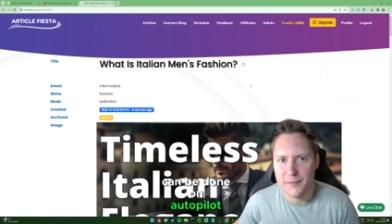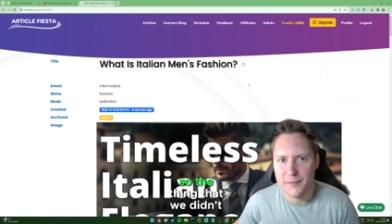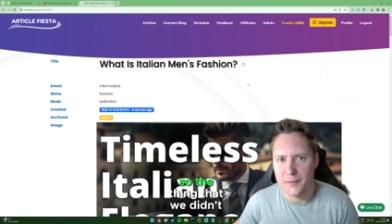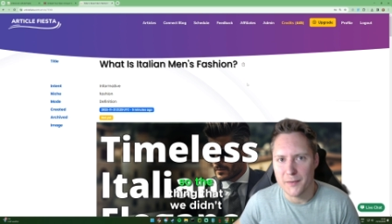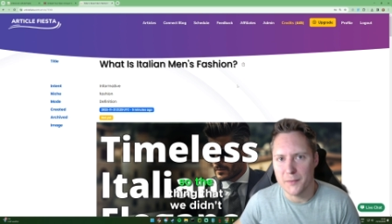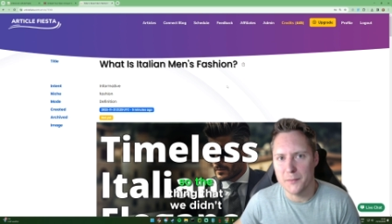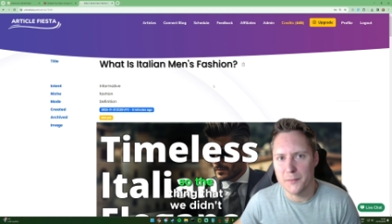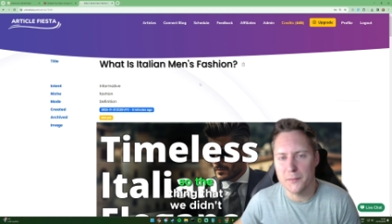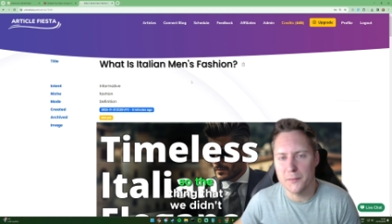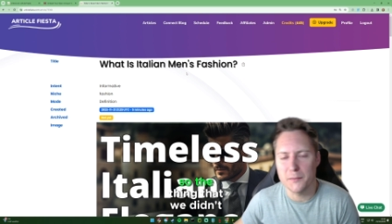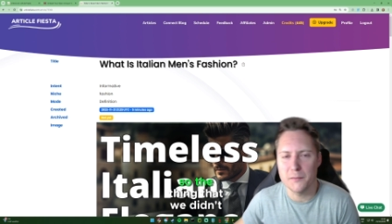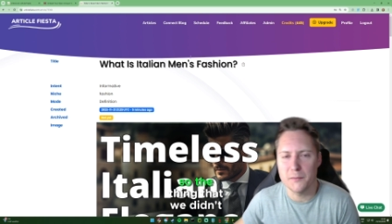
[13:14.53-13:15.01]

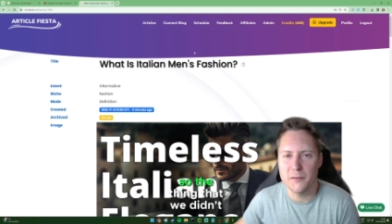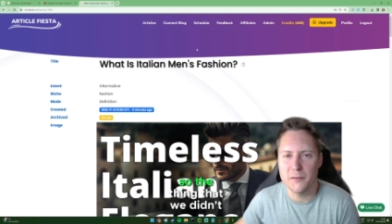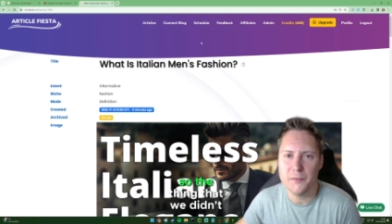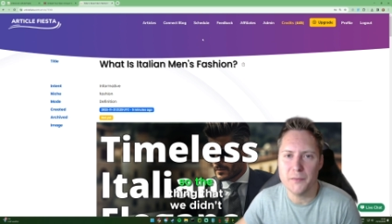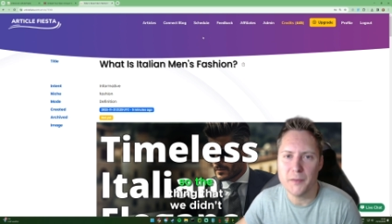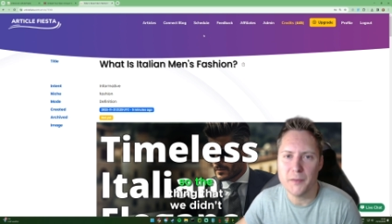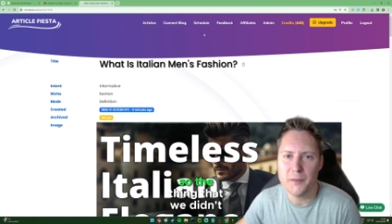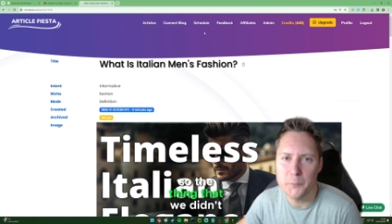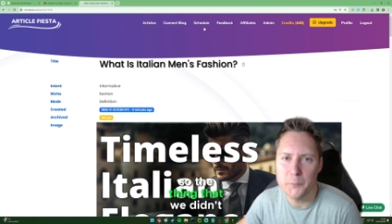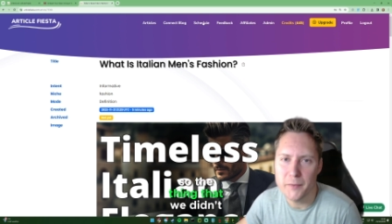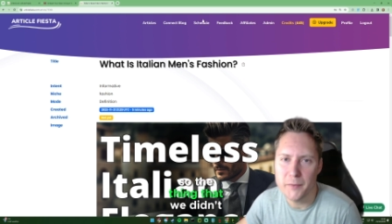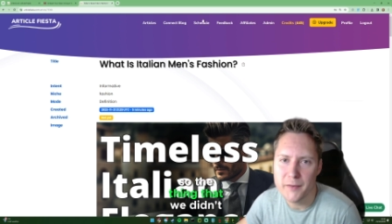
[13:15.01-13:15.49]
So the
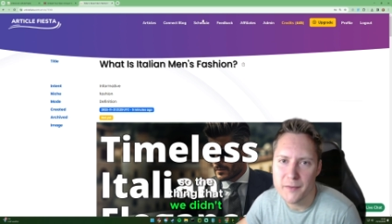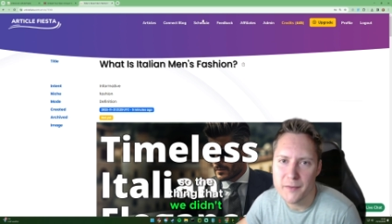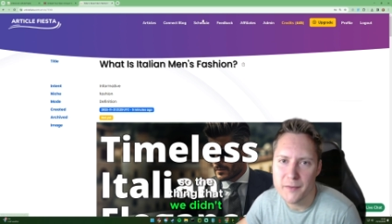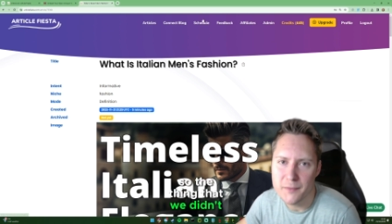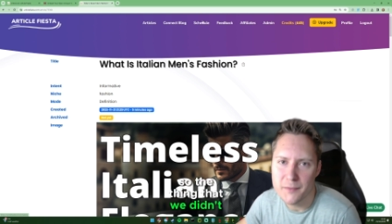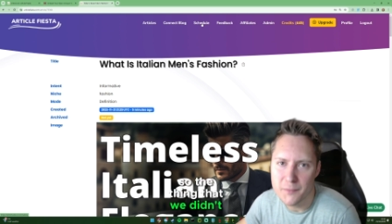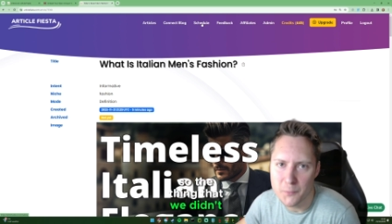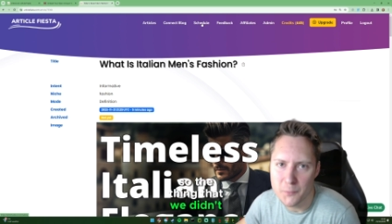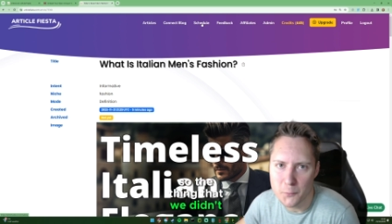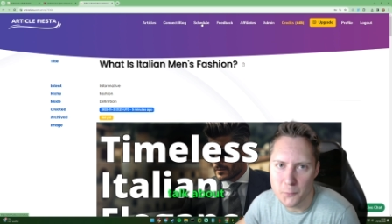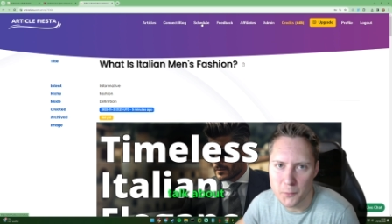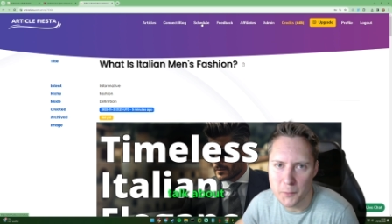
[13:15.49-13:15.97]
thing that we
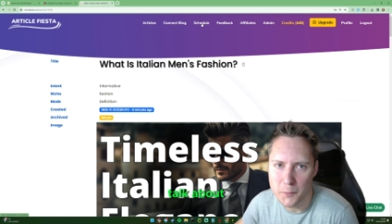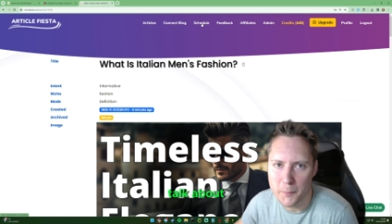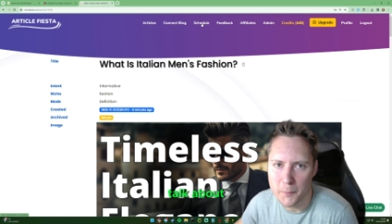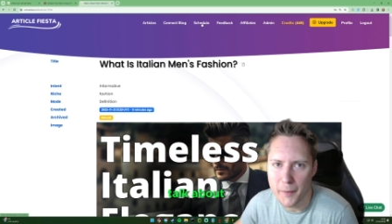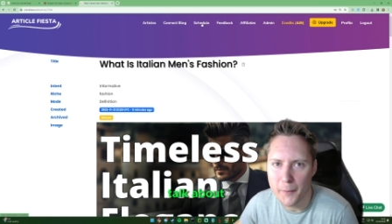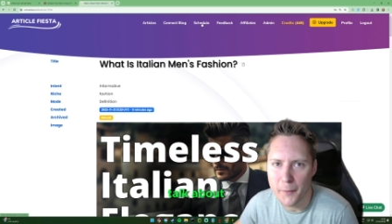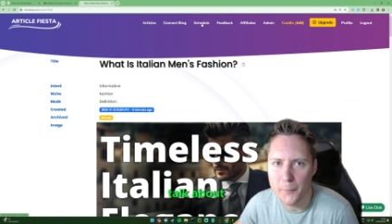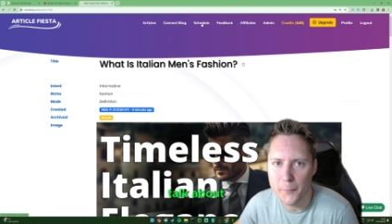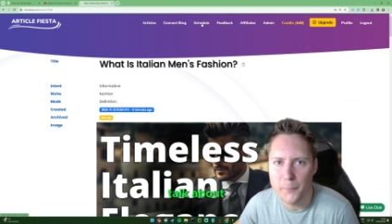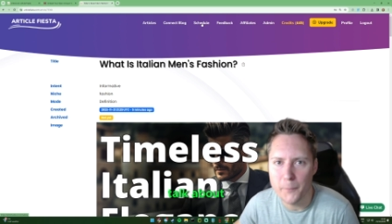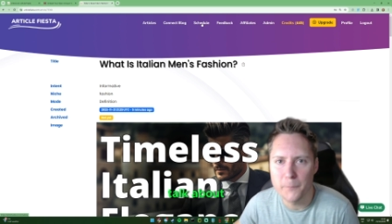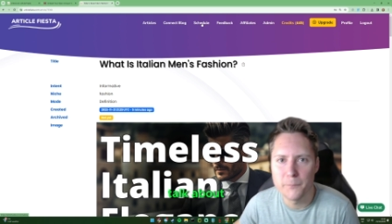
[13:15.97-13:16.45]
didn't talk
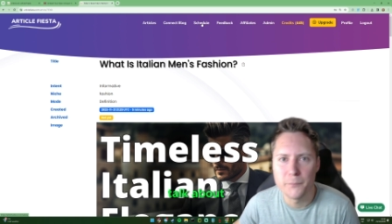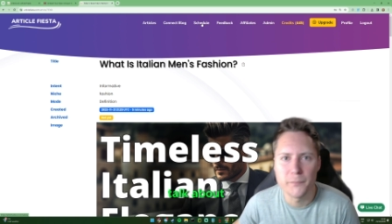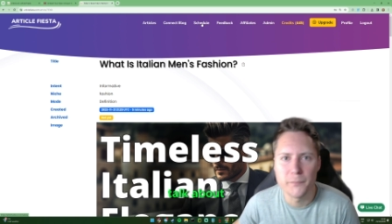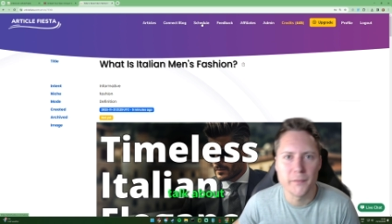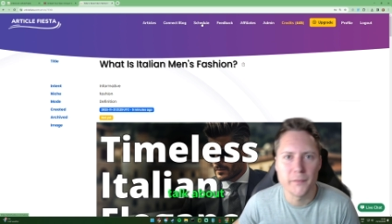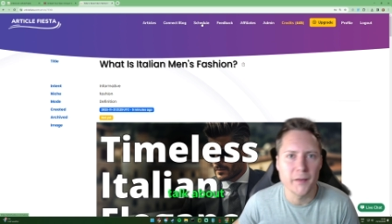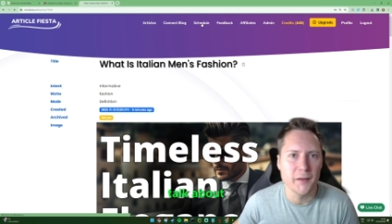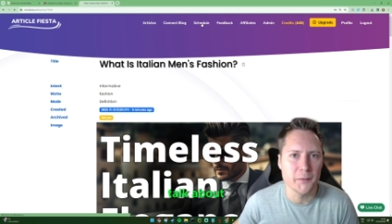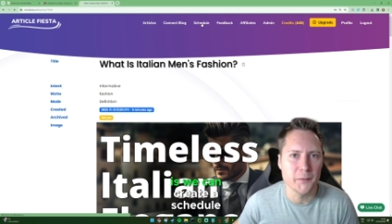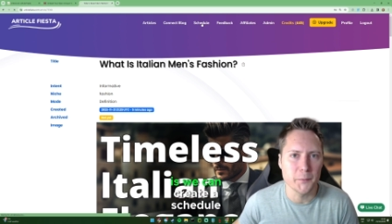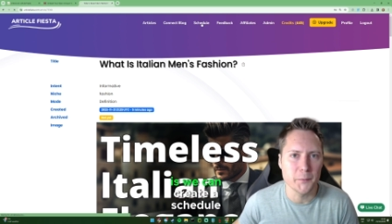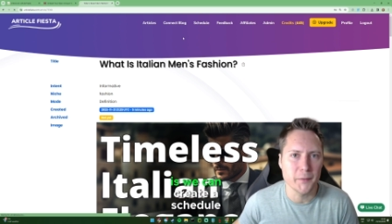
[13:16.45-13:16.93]
about
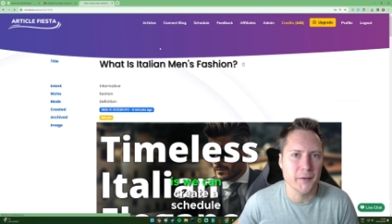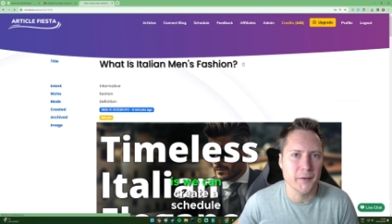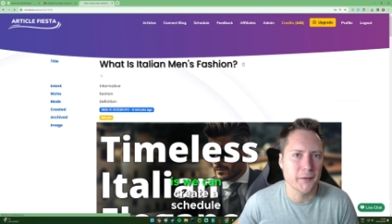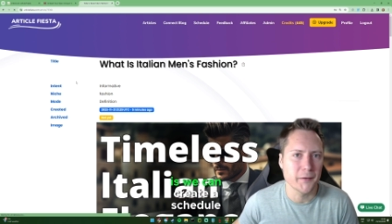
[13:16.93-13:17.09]
is we